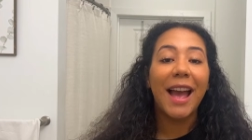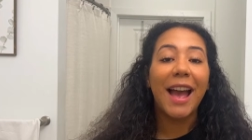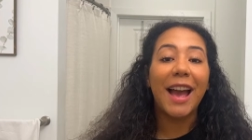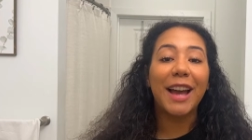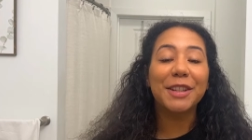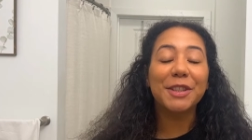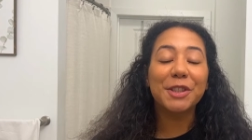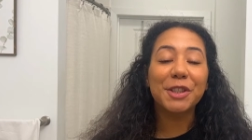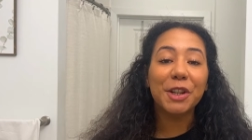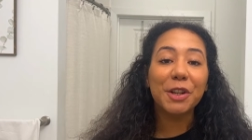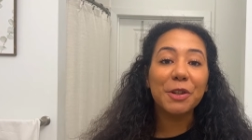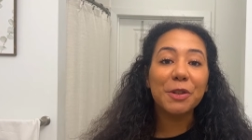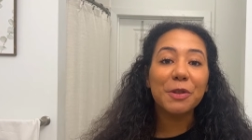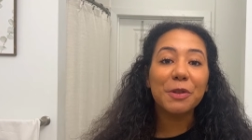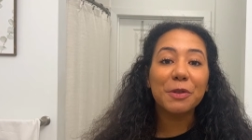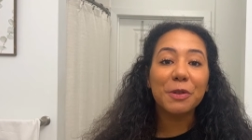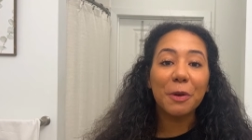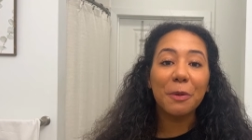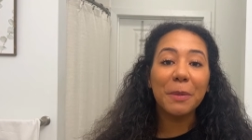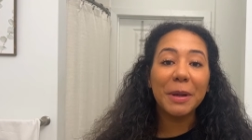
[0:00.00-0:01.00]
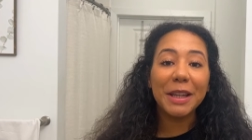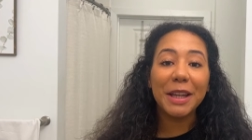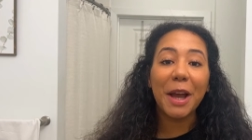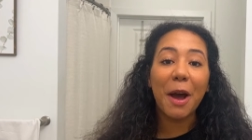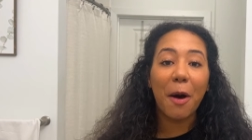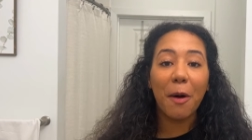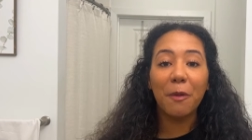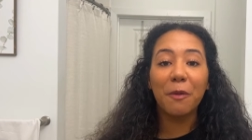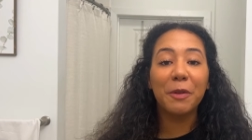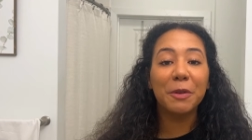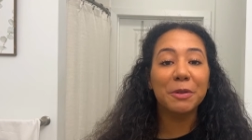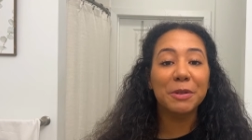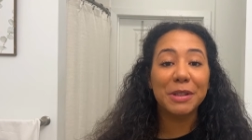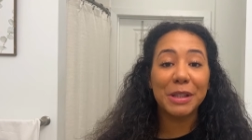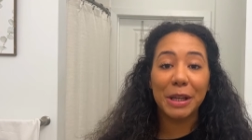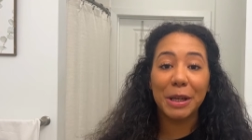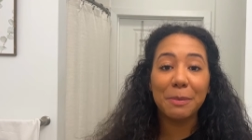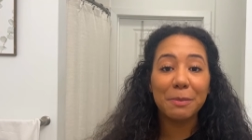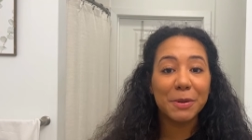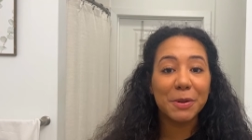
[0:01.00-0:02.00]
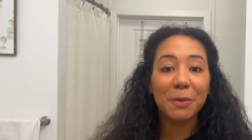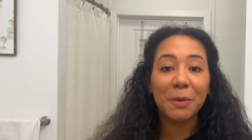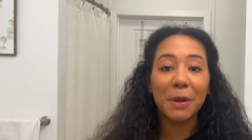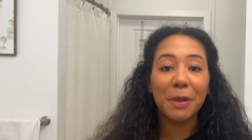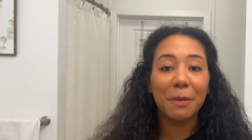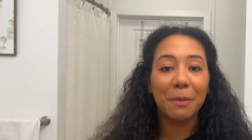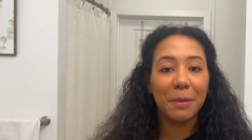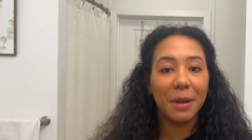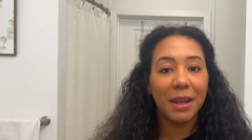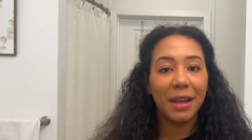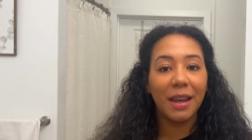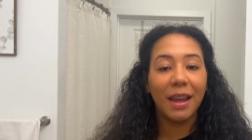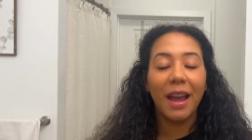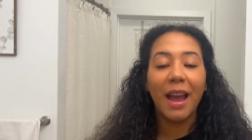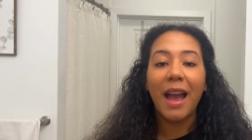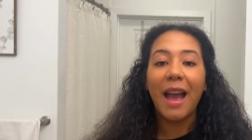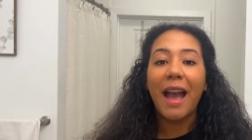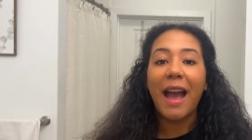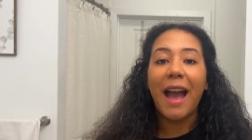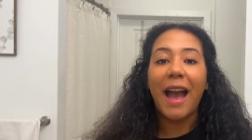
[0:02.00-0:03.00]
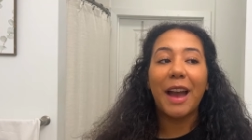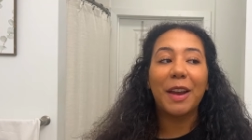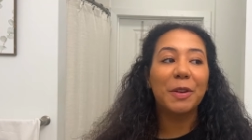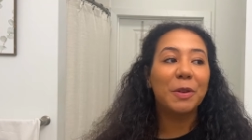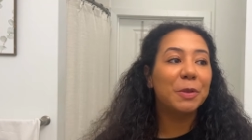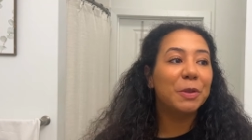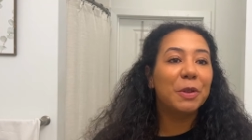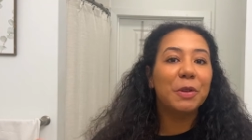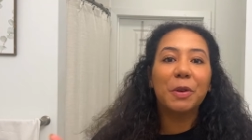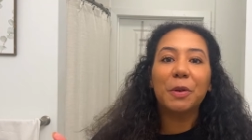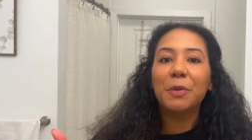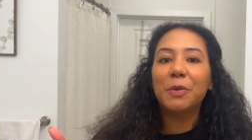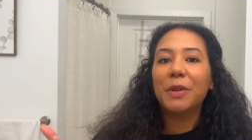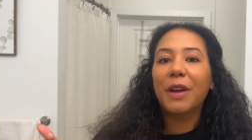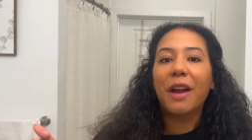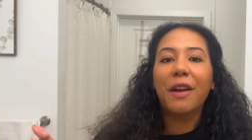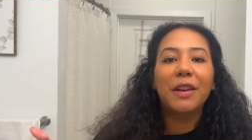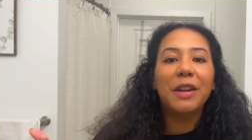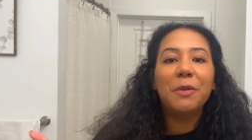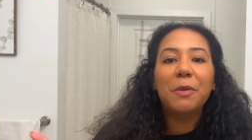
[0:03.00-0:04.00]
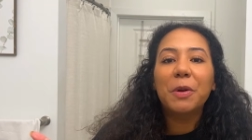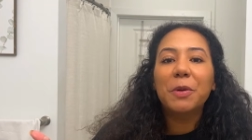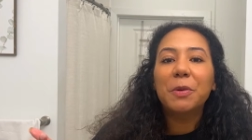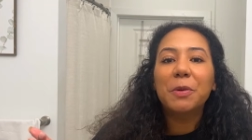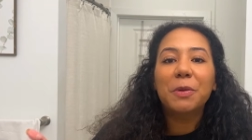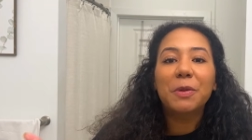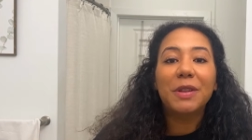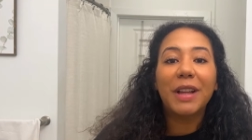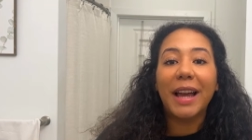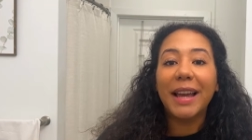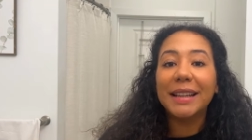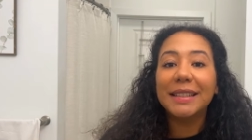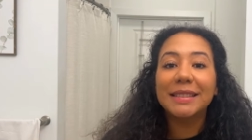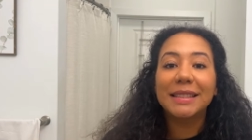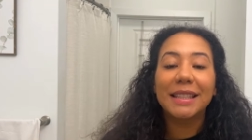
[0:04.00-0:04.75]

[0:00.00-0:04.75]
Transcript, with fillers: and shared so many helpful tips with me, and who, you know, anyone who liked